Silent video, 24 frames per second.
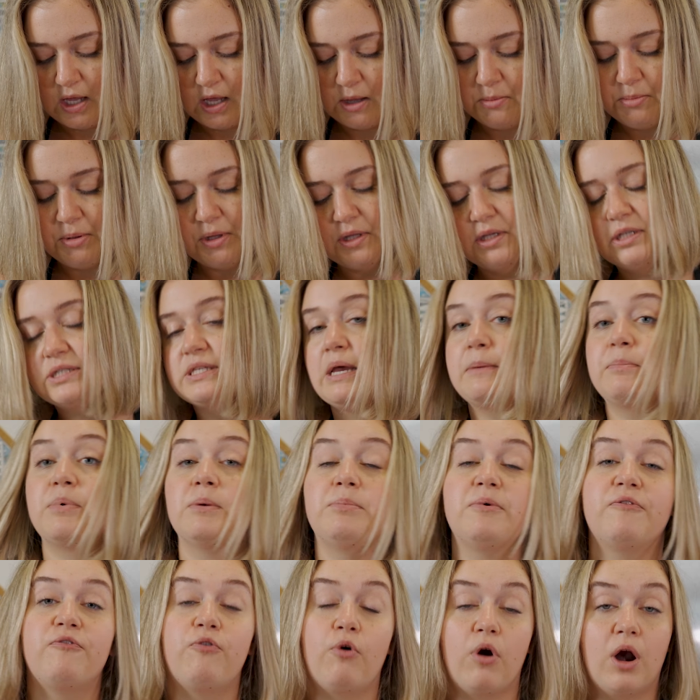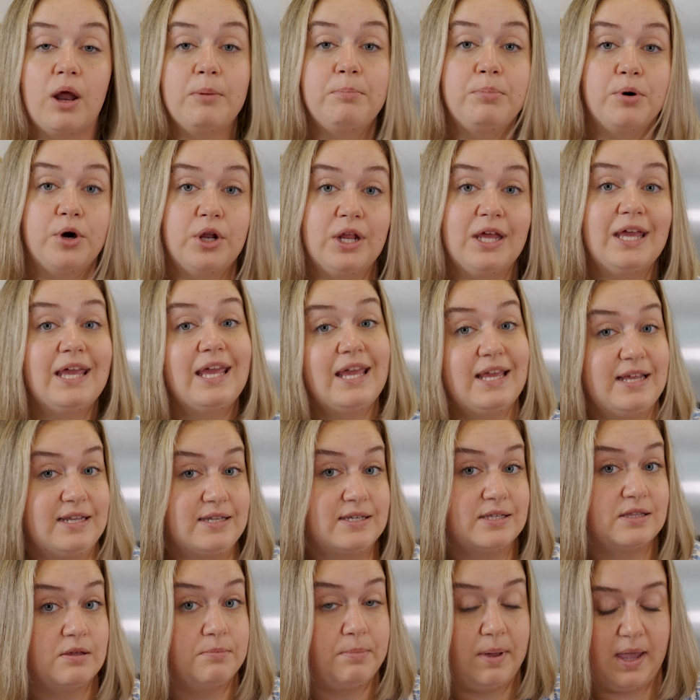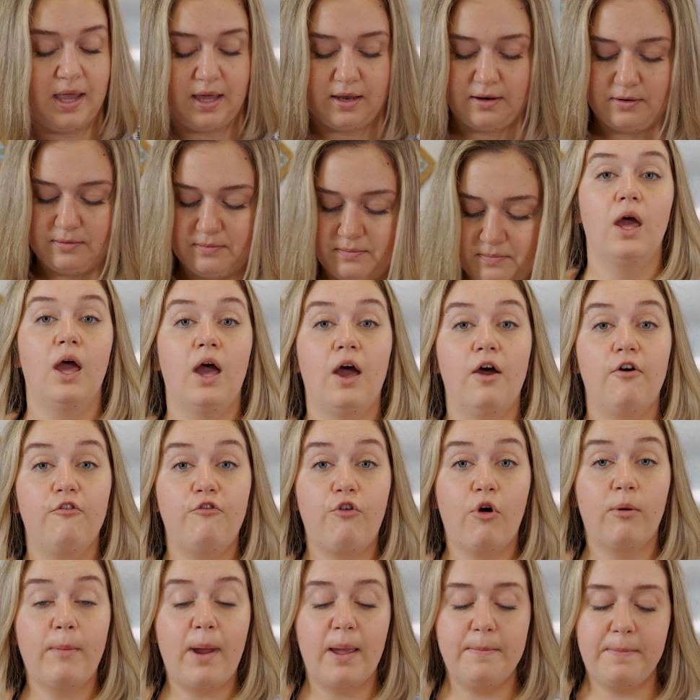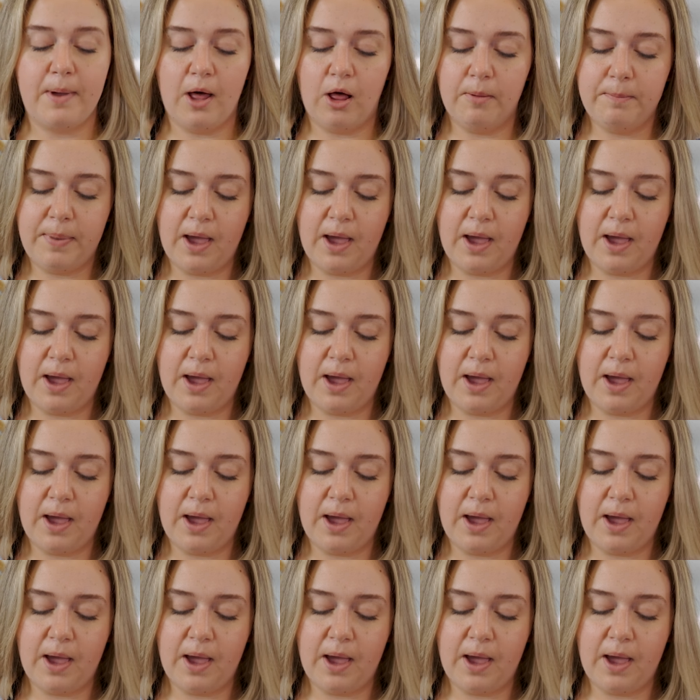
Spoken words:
completely separate before I put it into the pan. For my bell